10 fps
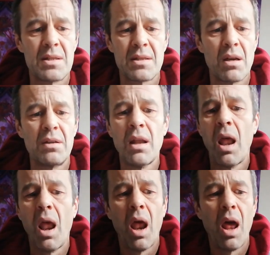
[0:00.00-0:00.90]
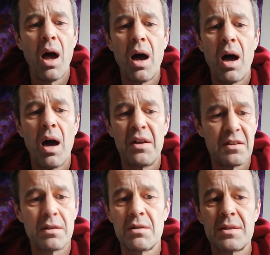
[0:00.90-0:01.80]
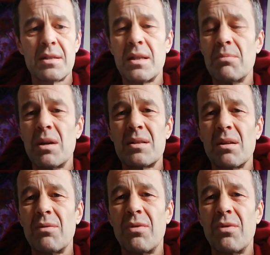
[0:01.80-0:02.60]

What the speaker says: son and I'd asked to see my son